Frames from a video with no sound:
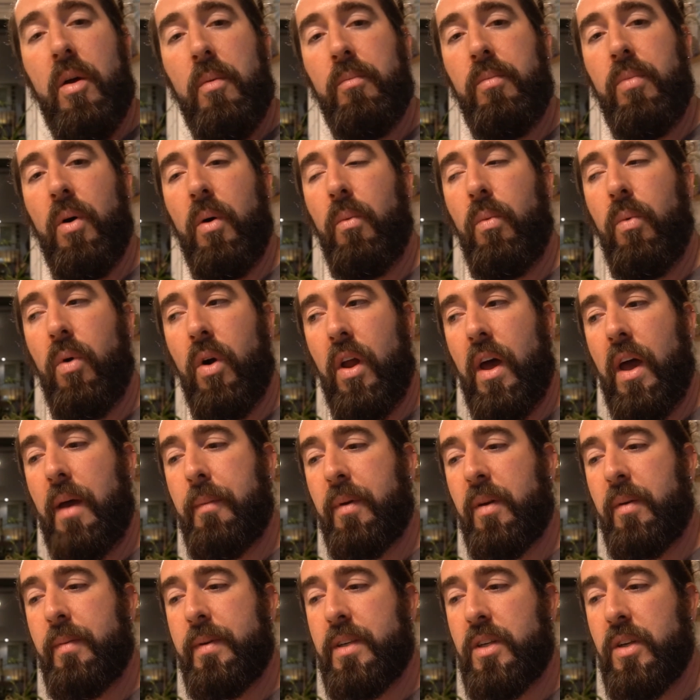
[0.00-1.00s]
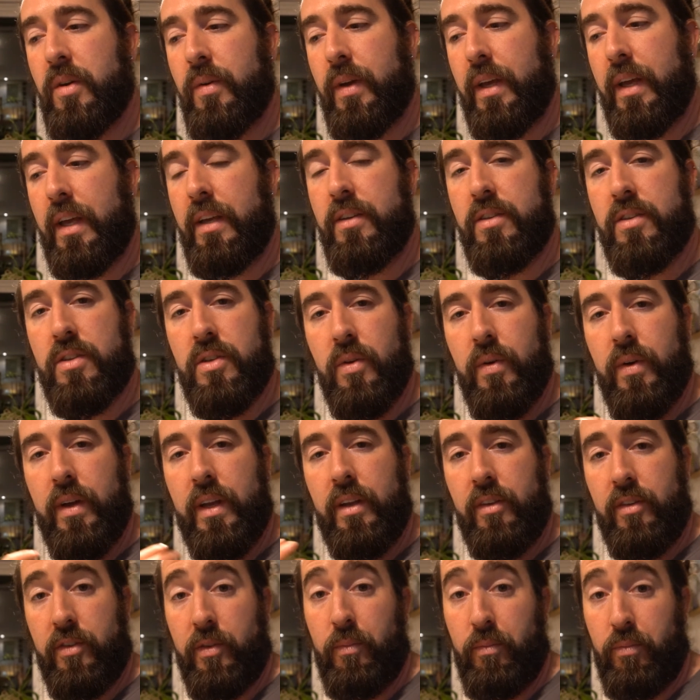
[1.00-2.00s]
But what I'm going to be doing is
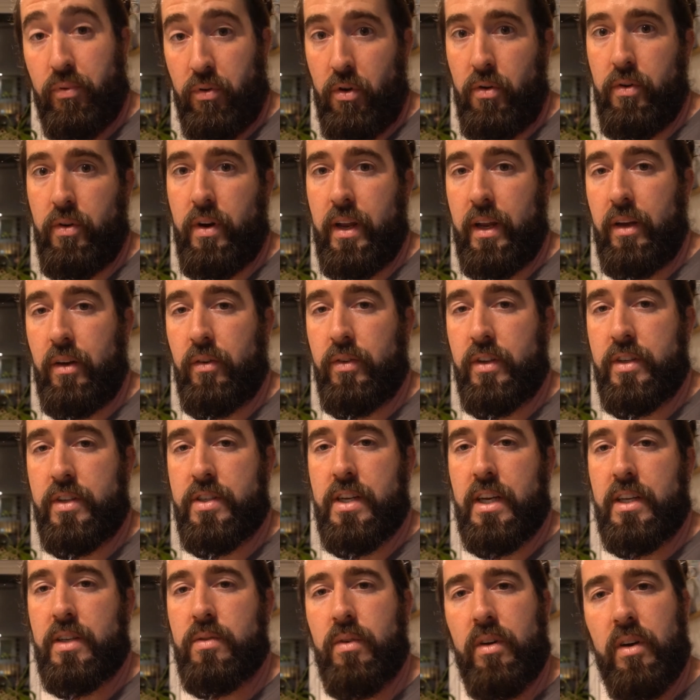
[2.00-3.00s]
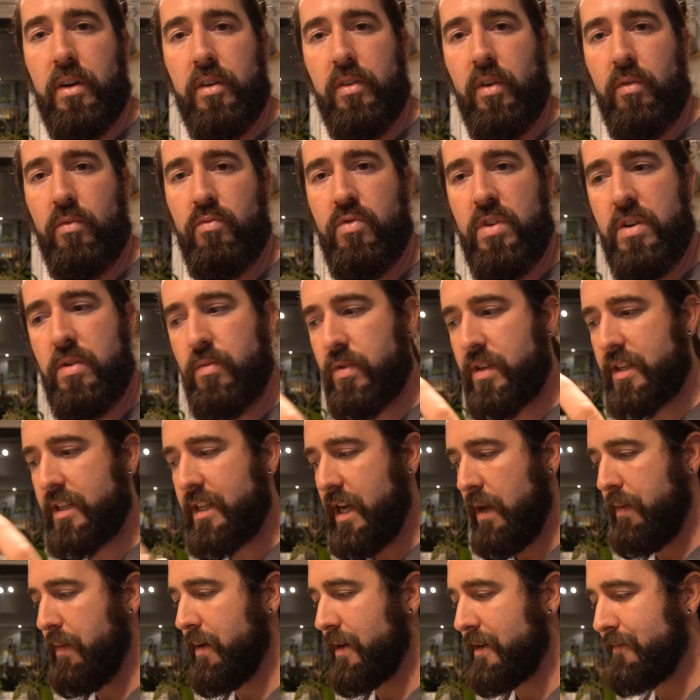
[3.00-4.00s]
doing some pruning on this next one, because I really want to
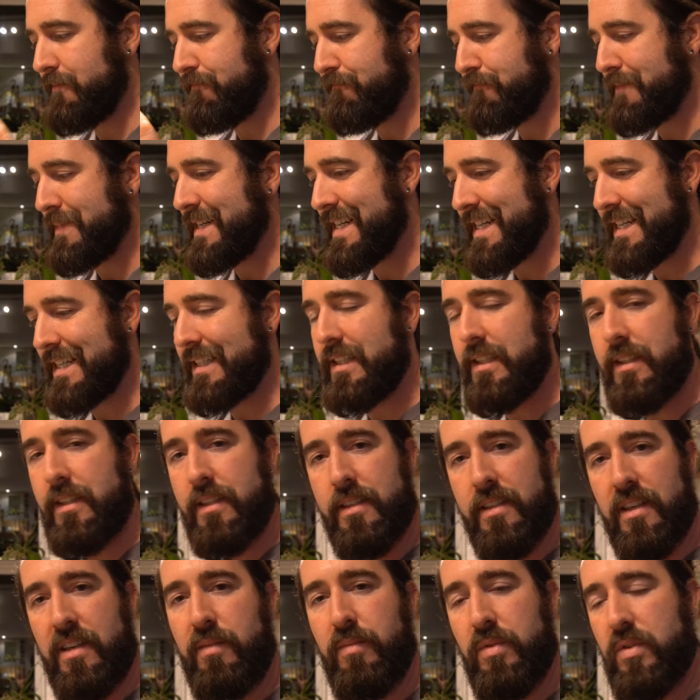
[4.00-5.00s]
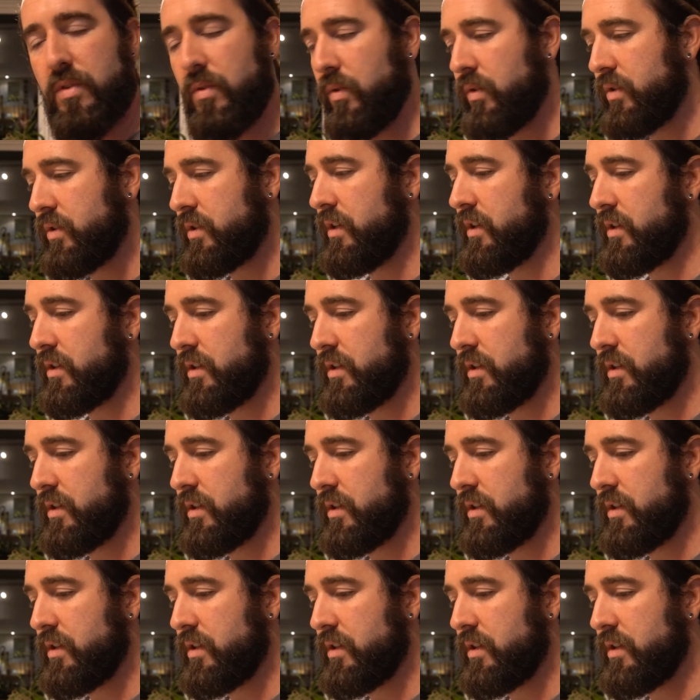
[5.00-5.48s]
keep it compact in the same saucer.